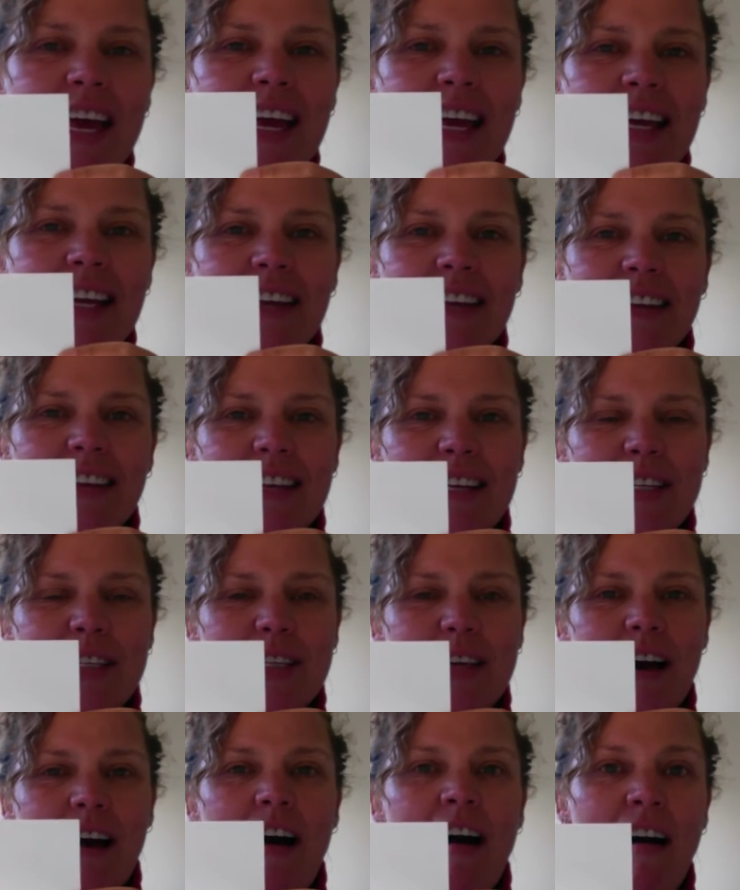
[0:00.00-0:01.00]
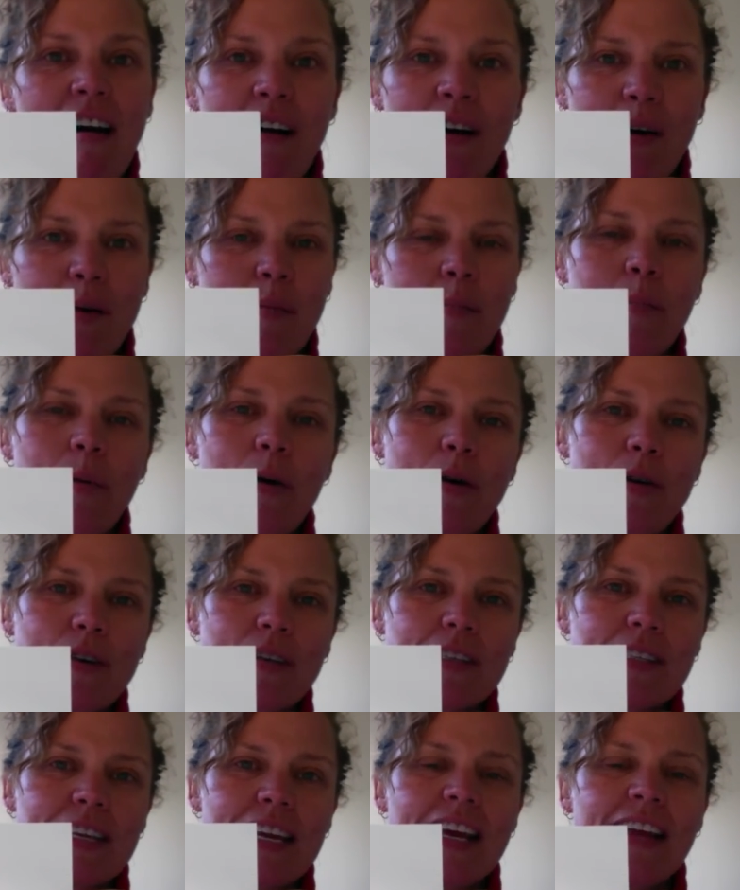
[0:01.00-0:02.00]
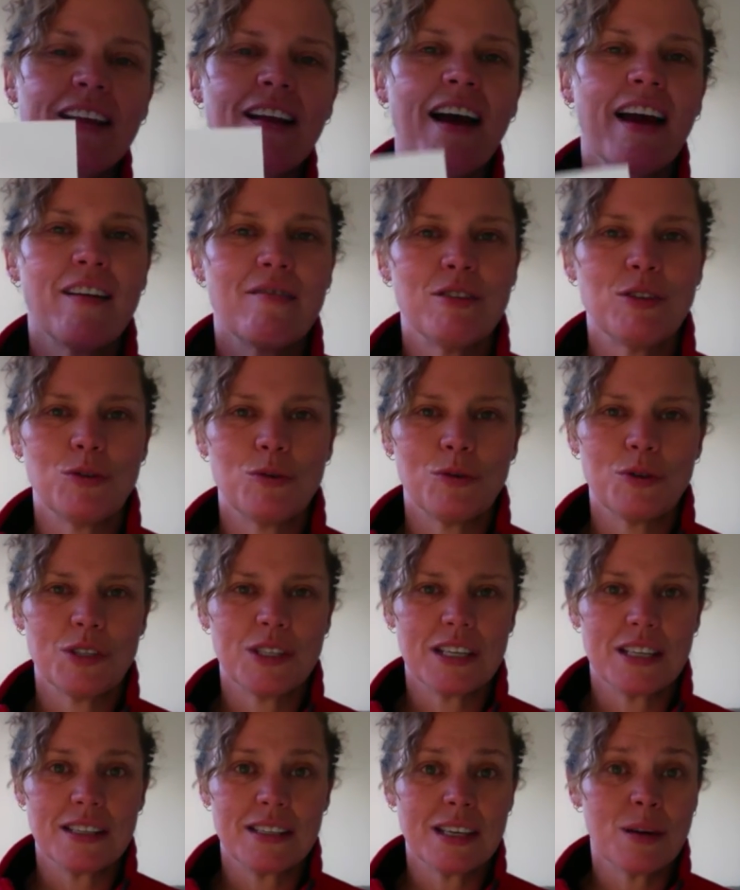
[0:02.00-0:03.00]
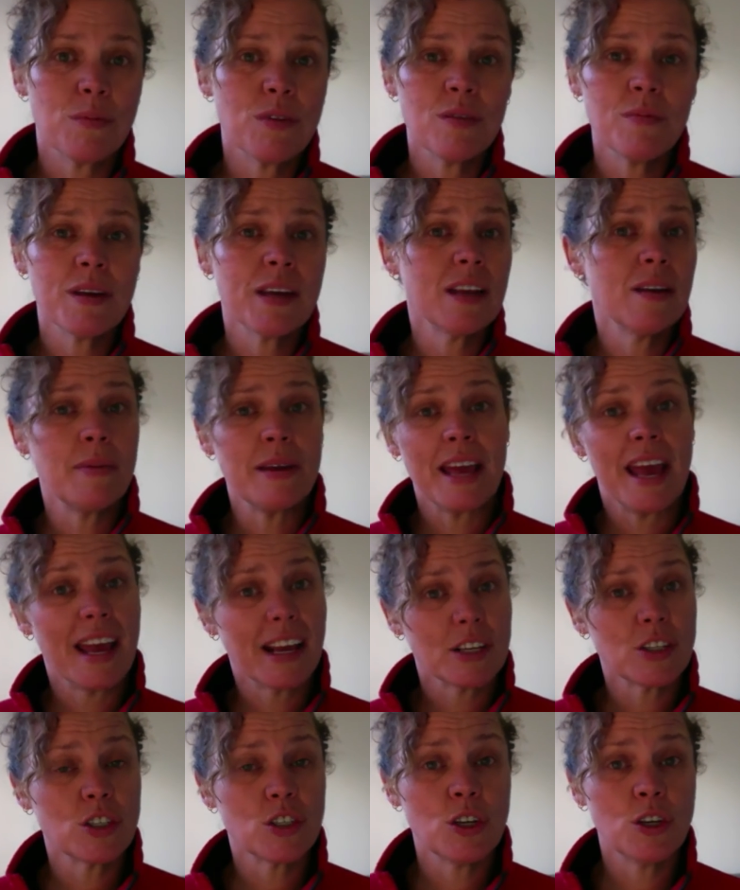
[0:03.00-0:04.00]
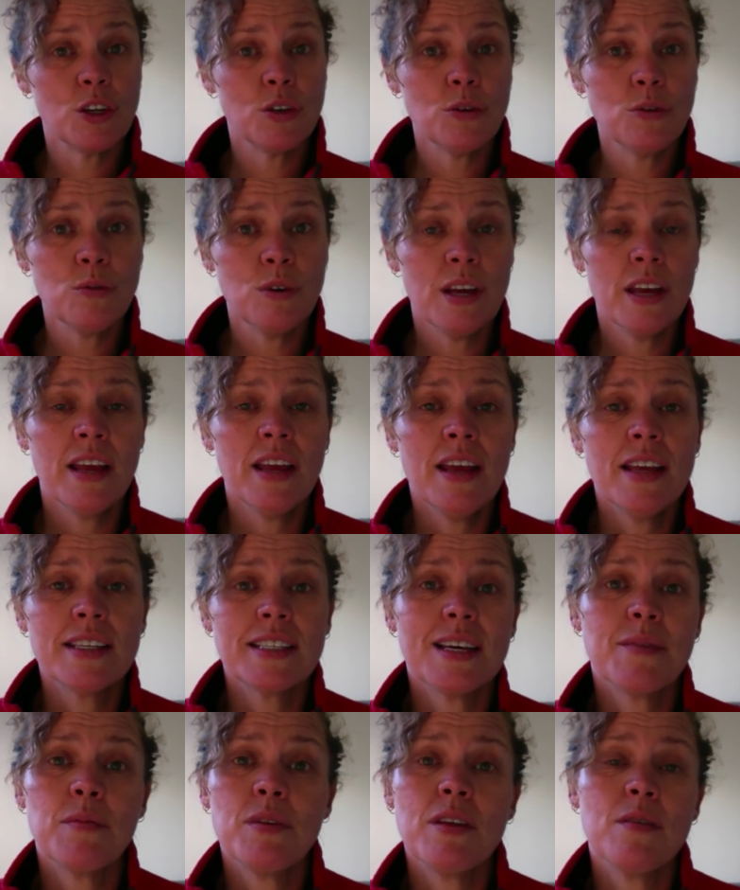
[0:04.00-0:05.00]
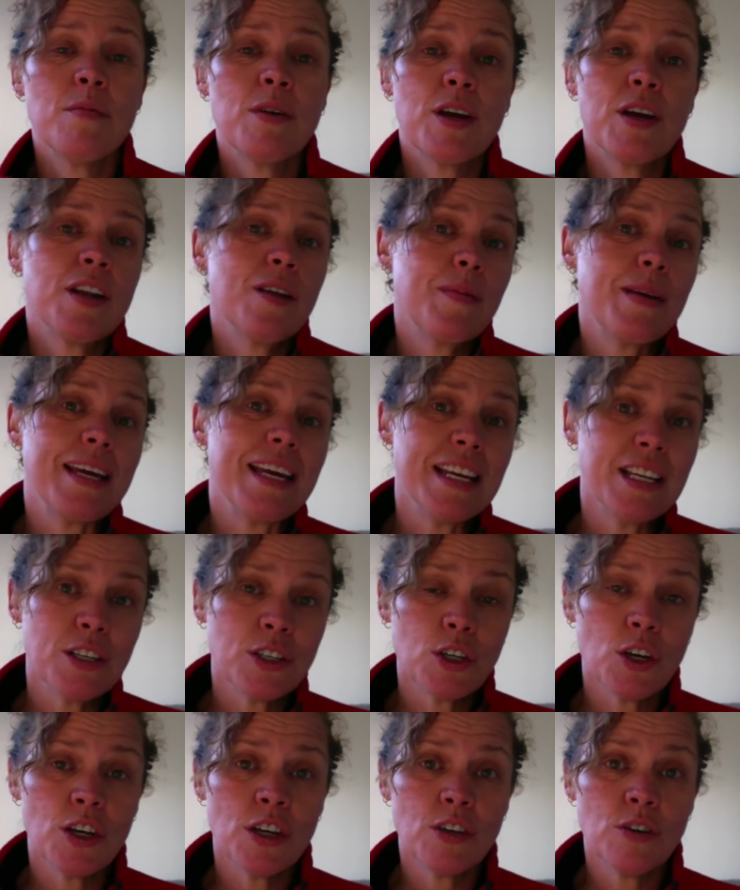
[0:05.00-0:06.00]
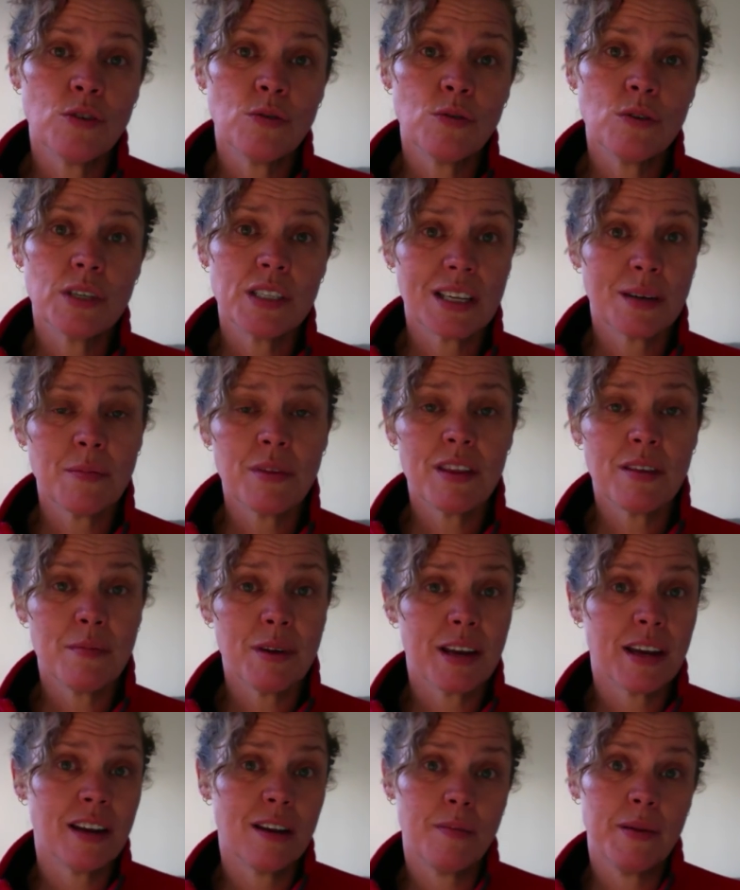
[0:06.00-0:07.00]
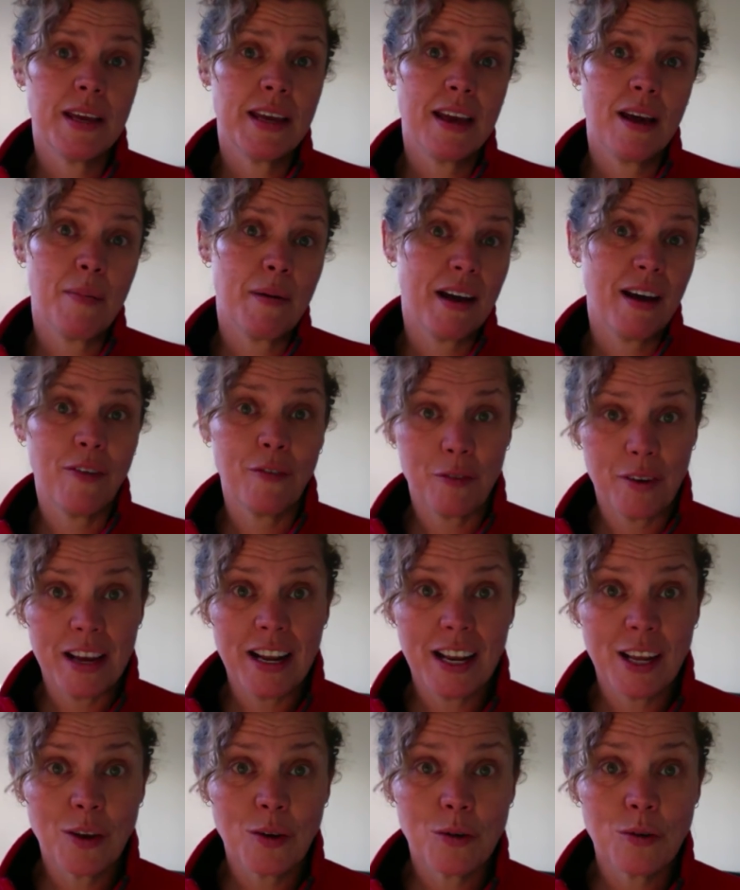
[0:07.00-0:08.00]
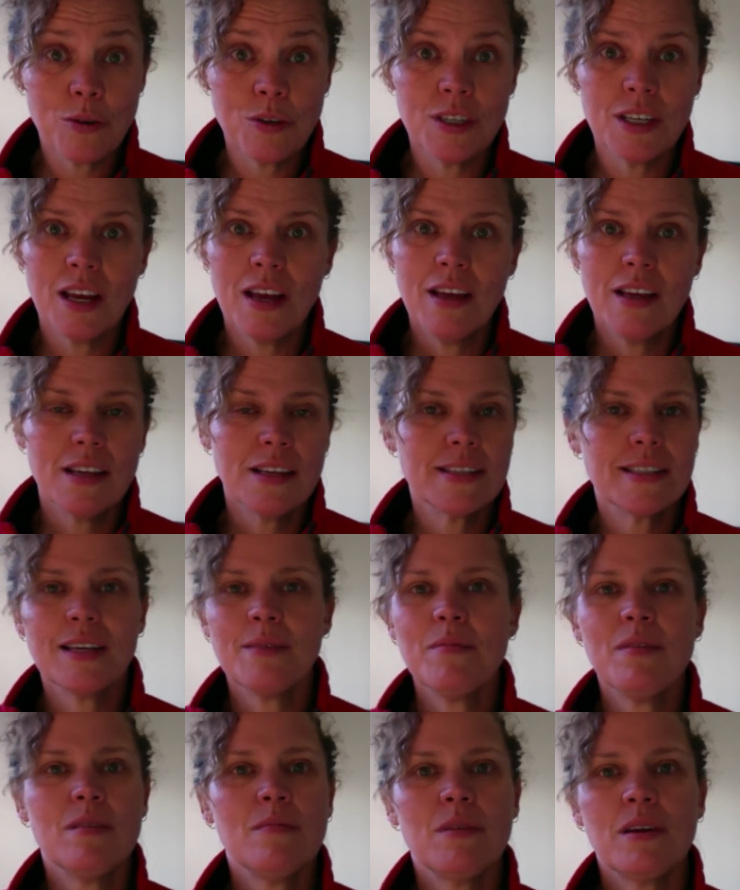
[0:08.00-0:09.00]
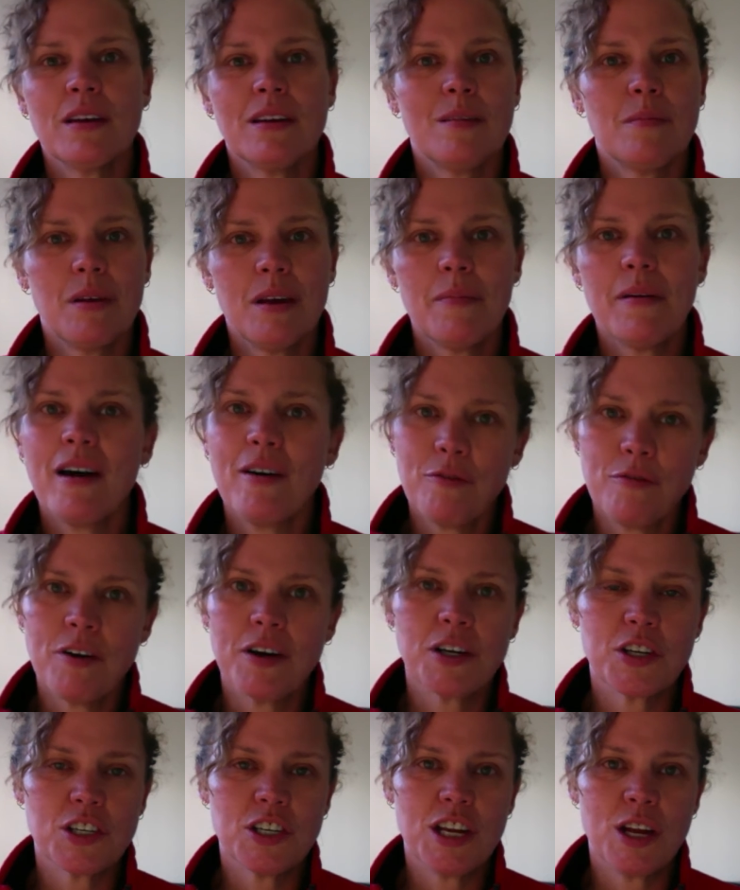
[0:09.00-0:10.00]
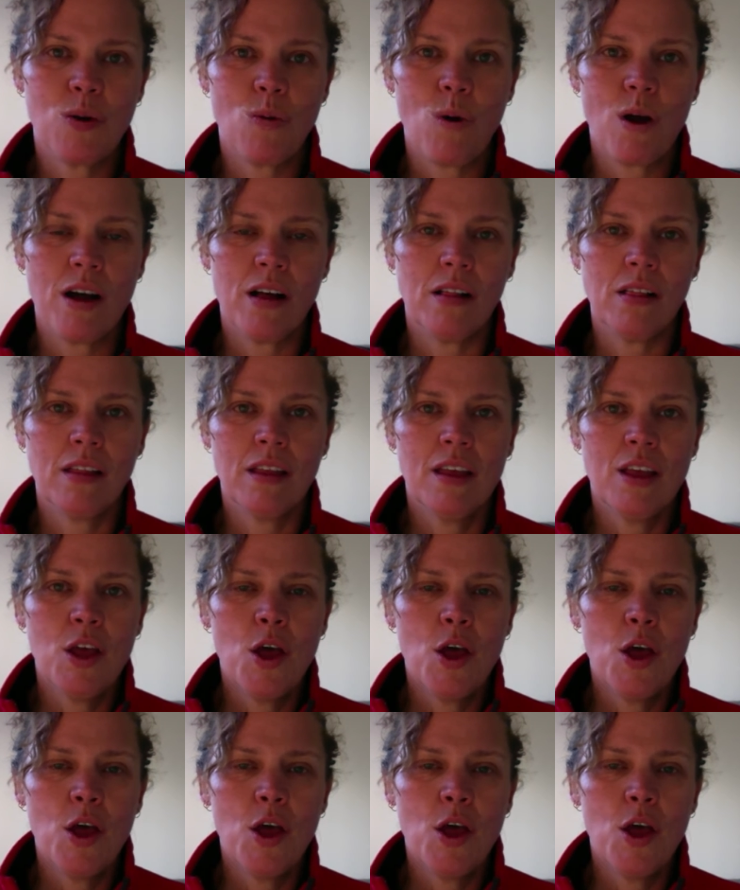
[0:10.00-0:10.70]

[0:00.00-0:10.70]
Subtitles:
in this R box, in our resources. Some of them are going to be external, some of them are going to be internal, some of them are going to be about feeling good, and some of them are going to be about functioning well.